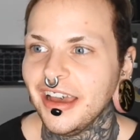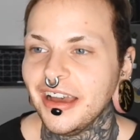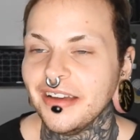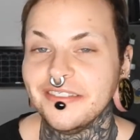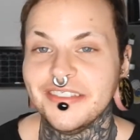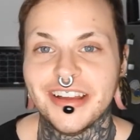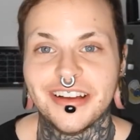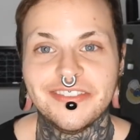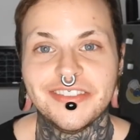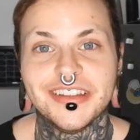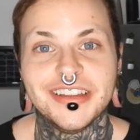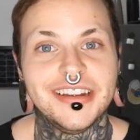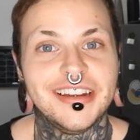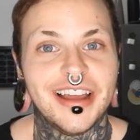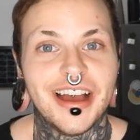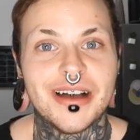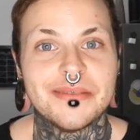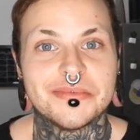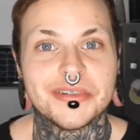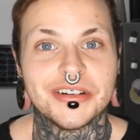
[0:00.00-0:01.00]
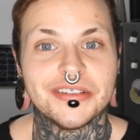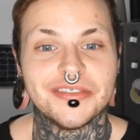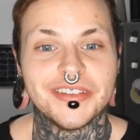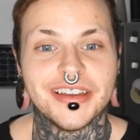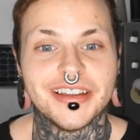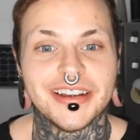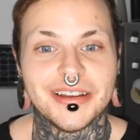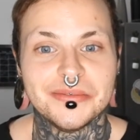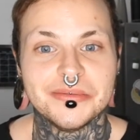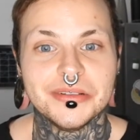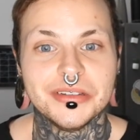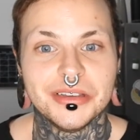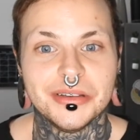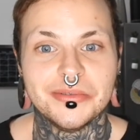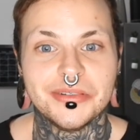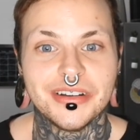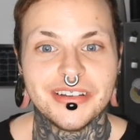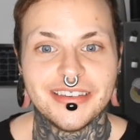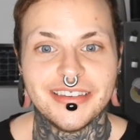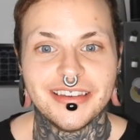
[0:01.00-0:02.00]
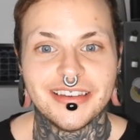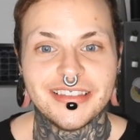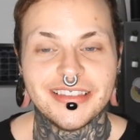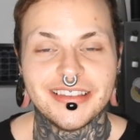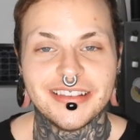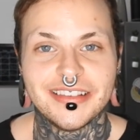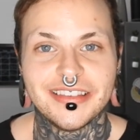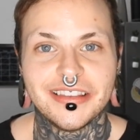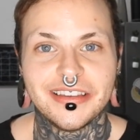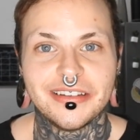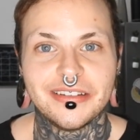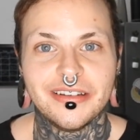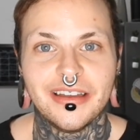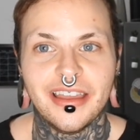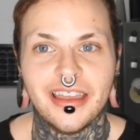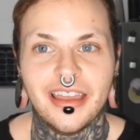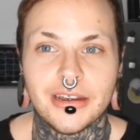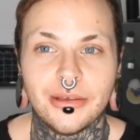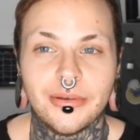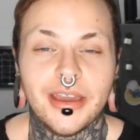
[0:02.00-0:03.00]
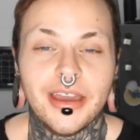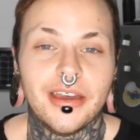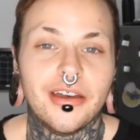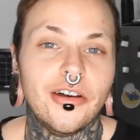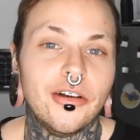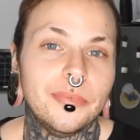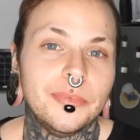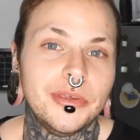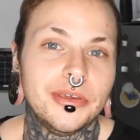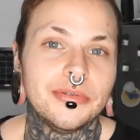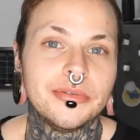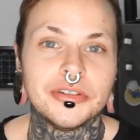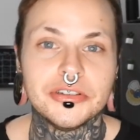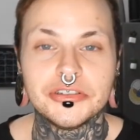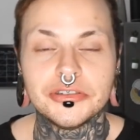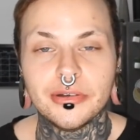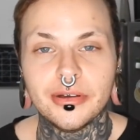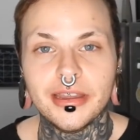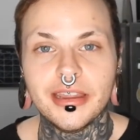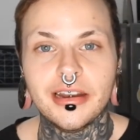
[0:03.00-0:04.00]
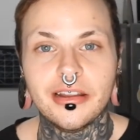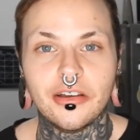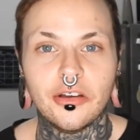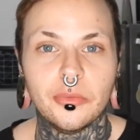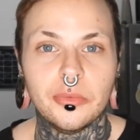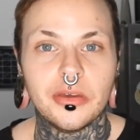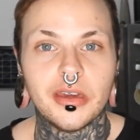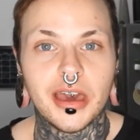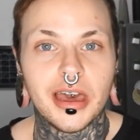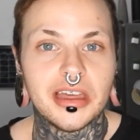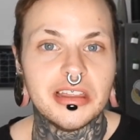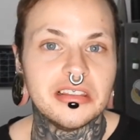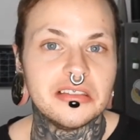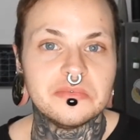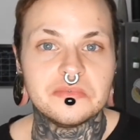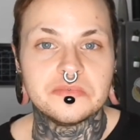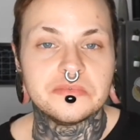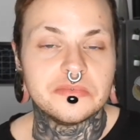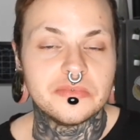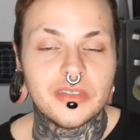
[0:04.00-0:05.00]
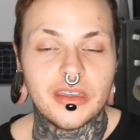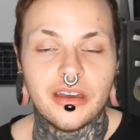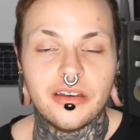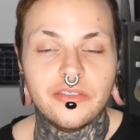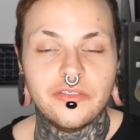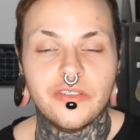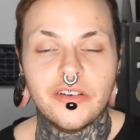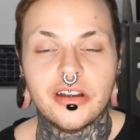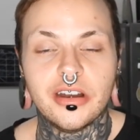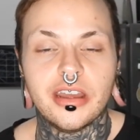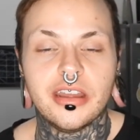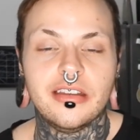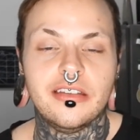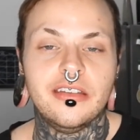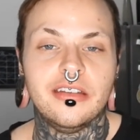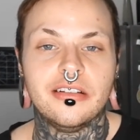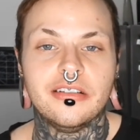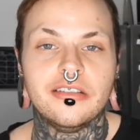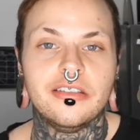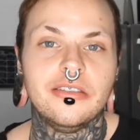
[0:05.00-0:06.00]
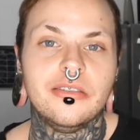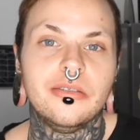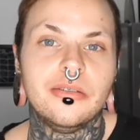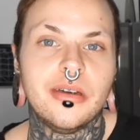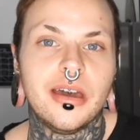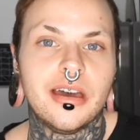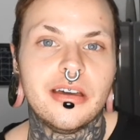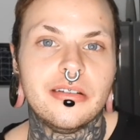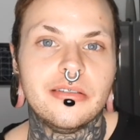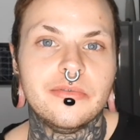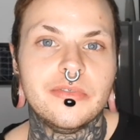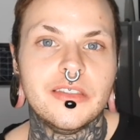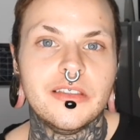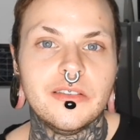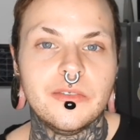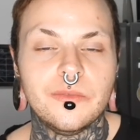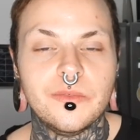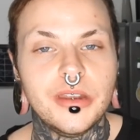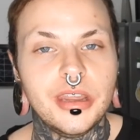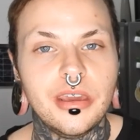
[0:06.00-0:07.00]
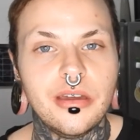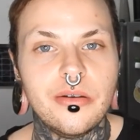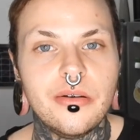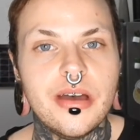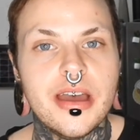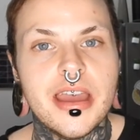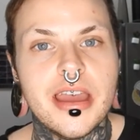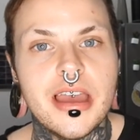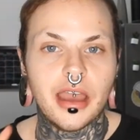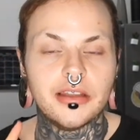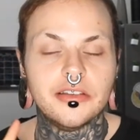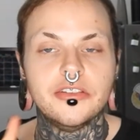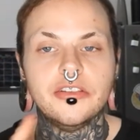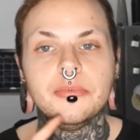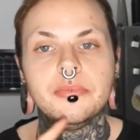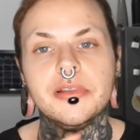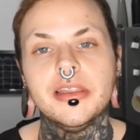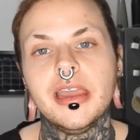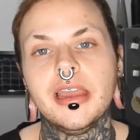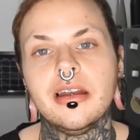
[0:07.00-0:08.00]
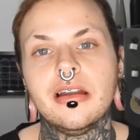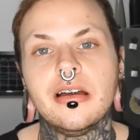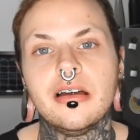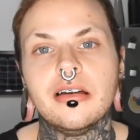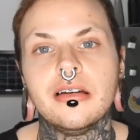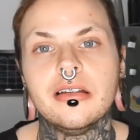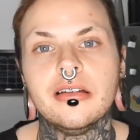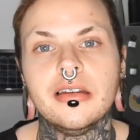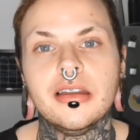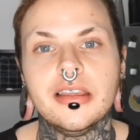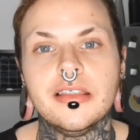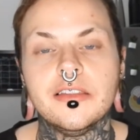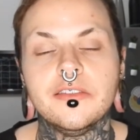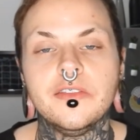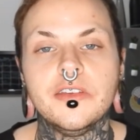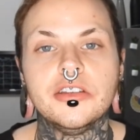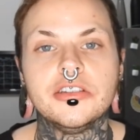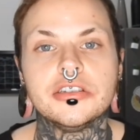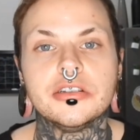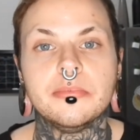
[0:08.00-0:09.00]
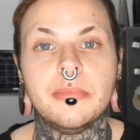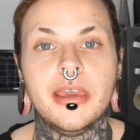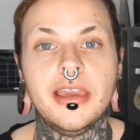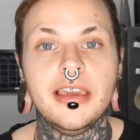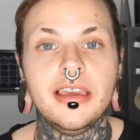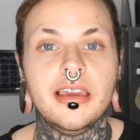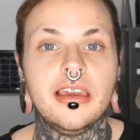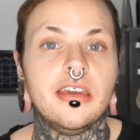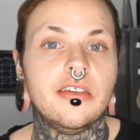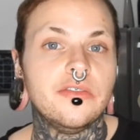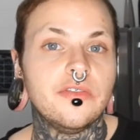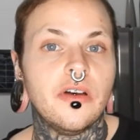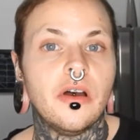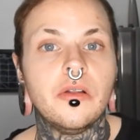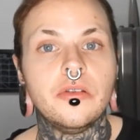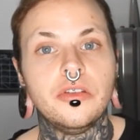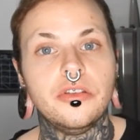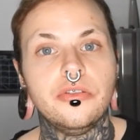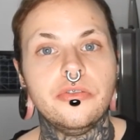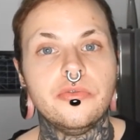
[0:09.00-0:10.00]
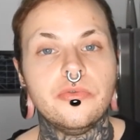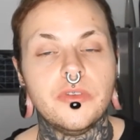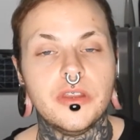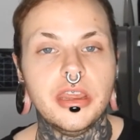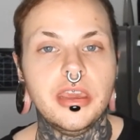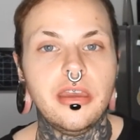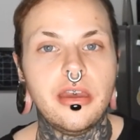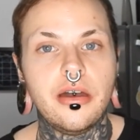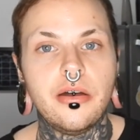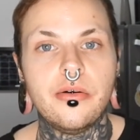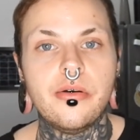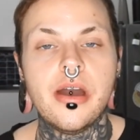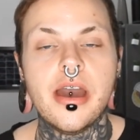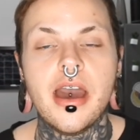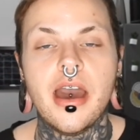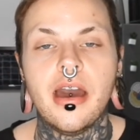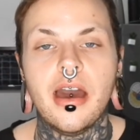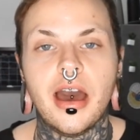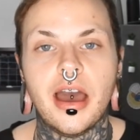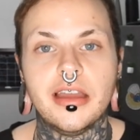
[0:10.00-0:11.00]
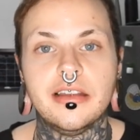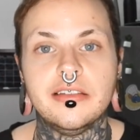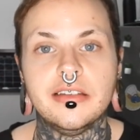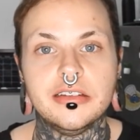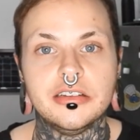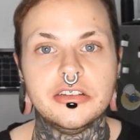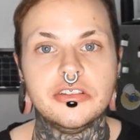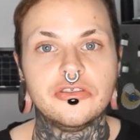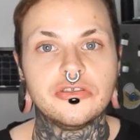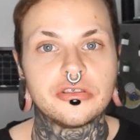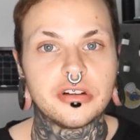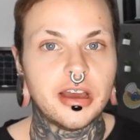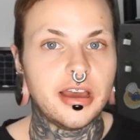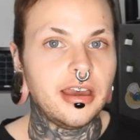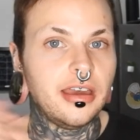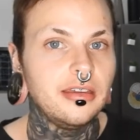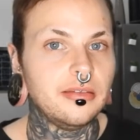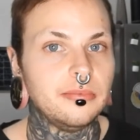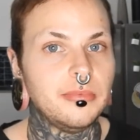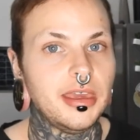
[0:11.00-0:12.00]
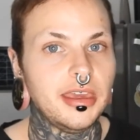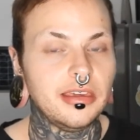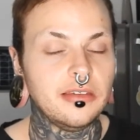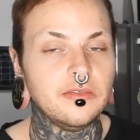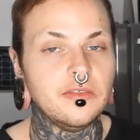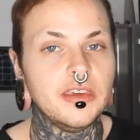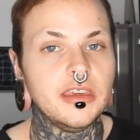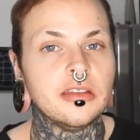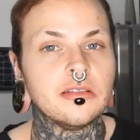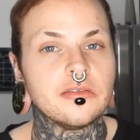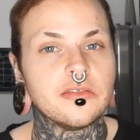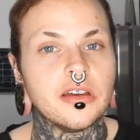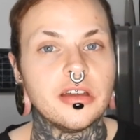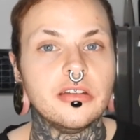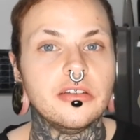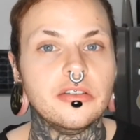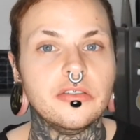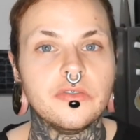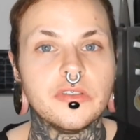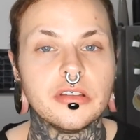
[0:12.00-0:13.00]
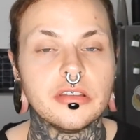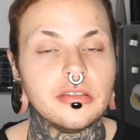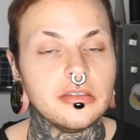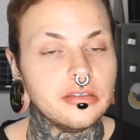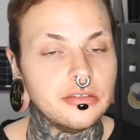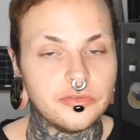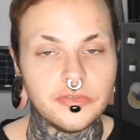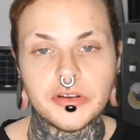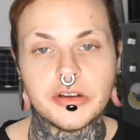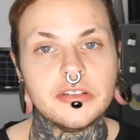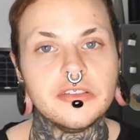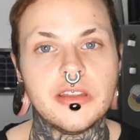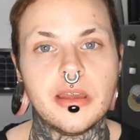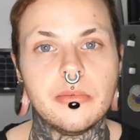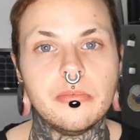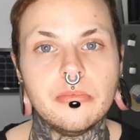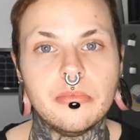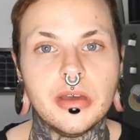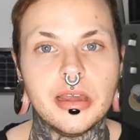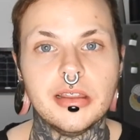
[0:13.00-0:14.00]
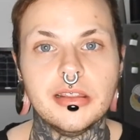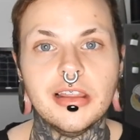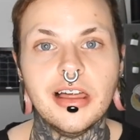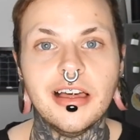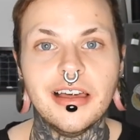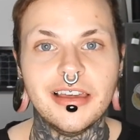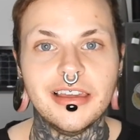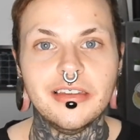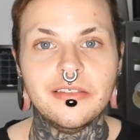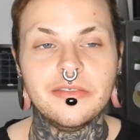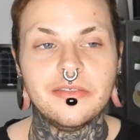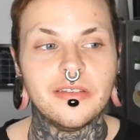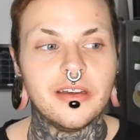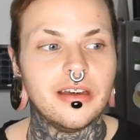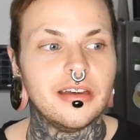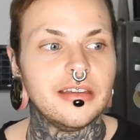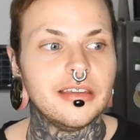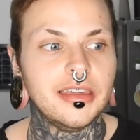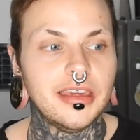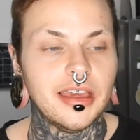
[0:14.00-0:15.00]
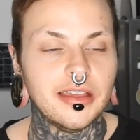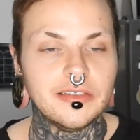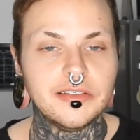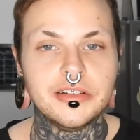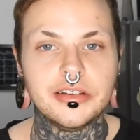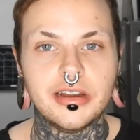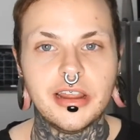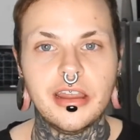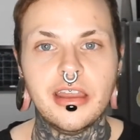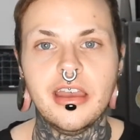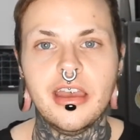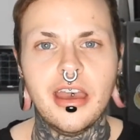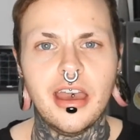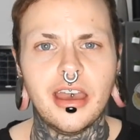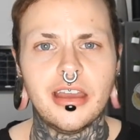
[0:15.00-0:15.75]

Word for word: I'm definitely not perfect. I'm really working on this though. Anyway, I hope you enjoyed. I hope you got a fun idea or two out of this video. I do plan on in the future making a fondue video. I did just try making vegan fondue for the first time in my life uh, yesterday.